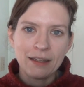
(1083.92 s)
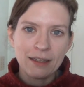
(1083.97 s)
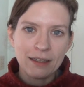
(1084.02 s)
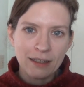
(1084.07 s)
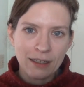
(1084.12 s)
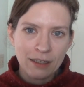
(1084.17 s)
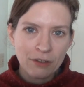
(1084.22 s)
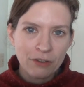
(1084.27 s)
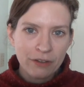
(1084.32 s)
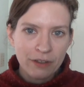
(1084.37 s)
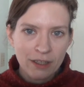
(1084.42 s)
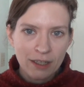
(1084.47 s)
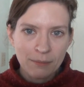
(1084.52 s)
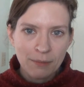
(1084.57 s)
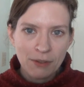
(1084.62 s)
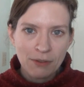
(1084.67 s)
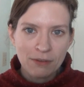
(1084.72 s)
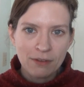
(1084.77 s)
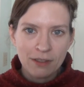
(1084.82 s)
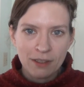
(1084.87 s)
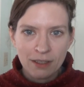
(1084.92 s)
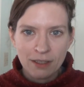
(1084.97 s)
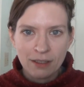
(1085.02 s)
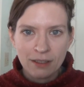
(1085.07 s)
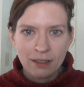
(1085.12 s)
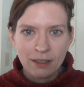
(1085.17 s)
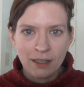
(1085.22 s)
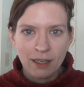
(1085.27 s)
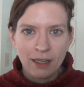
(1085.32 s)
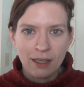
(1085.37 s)
the needle that I'm
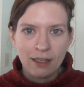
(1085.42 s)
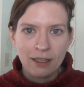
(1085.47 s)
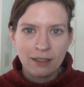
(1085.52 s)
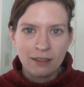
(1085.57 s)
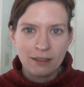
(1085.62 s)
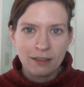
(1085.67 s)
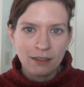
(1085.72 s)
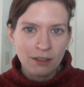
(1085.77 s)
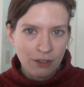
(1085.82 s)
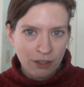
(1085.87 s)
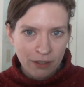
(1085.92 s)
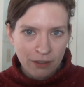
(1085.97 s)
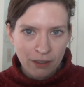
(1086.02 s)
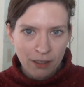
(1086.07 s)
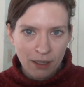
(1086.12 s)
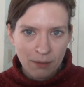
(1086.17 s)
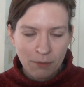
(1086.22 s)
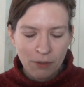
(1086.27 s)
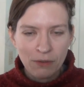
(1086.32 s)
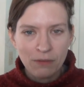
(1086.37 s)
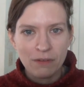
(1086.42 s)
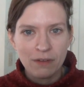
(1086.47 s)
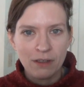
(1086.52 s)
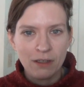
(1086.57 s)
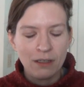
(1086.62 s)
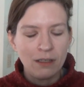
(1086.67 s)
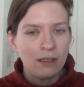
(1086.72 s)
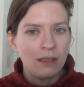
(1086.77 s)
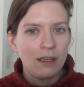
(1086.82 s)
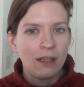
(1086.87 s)
using and the yarn that I'm
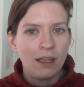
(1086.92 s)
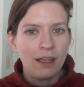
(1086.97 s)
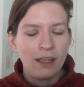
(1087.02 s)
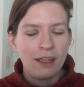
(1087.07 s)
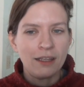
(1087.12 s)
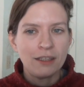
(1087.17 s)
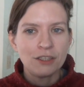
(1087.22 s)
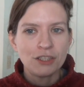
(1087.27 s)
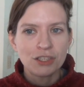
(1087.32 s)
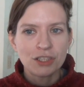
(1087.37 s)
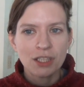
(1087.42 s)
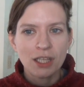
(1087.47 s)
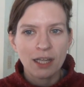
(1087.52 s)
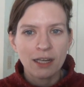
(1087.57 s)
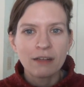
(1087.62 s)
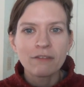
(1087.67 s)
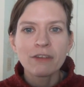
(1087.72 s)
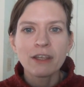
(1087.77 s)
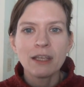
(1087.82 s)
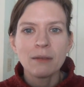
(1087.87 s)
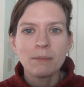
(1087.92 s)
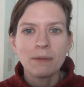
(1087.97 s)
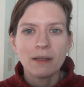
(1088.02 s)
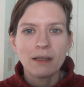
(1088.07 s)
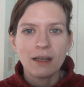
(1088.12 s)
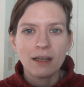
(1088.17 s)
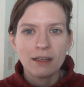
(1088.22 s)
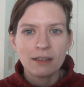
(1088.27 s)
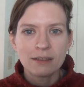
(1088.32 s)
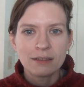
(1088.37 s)
using, and just kind of keep
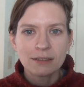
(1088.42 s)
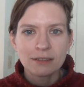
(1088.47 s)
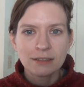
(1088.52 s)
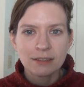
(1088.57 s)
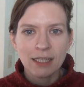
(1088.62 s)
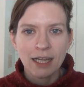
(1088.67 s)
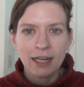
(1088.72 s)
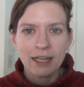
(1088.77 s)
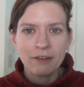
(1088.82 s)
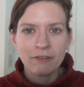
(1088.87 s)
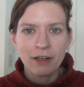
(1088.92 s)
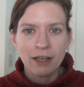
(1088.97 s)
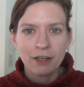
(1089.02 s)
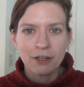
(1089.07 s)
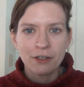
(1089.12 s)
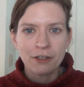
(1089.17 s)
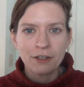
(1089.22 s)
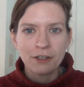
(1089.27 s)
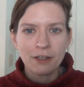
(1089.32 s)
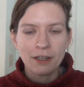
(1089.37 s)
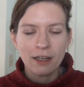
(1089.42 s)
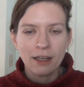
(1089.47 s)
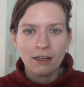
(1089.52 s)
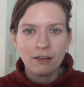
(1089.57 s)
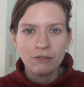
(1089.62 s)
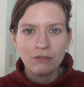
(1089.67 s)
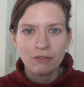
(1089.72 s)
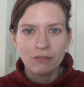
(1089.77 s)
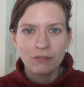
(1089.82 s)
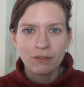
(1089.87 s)
a tiny record
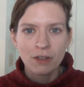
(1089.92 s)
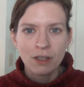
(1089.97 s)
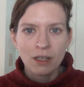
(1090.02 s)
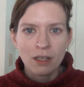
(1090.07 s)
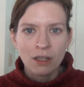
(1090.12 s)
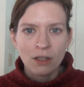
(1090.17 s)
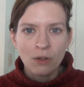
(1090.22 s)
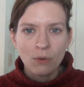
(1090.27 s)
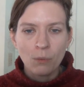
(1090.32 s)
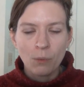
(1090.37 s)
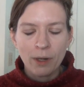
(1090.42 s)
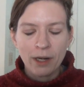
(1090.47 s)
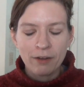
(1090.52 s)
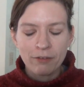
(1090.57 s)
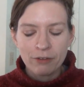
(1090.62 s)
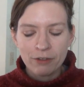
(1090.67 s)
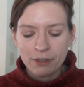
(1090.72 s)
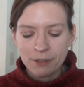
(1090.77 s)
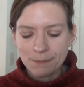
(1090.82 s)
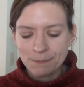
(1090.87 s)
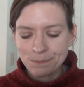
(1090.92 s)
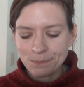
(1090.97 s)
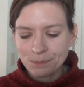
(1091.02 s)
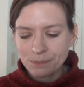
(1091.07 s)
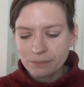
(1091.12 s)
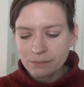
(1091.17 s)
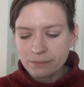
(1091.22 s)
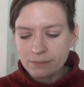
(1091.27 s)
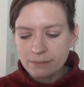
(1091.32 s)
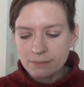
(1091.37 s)
of whatever
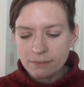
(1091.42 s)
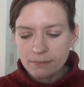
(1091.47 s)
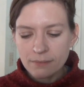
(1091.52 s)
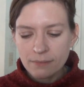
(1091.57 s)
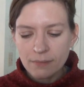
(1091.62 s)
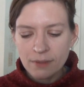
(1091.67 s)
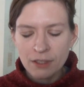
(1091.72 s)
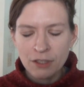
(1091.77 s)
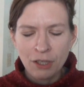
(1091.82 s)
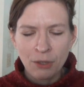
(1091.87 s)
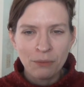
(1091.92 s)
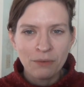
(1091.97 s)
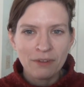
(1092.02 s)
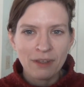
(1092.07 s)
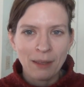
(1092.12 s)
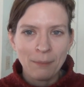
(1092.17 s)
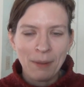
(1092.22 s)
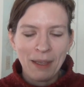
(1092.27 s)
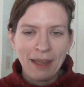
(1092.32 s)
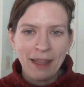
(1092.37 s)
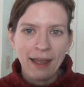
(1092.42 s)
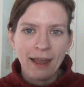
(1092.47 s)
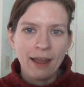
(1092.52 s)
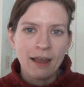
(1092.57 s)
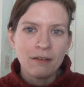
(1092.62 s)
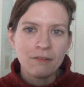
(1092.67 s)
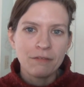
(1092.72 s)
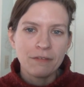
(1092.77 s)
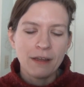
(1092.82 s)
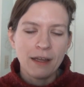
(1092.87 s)
notes I may
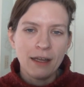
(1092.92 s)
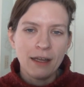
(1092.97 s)
have.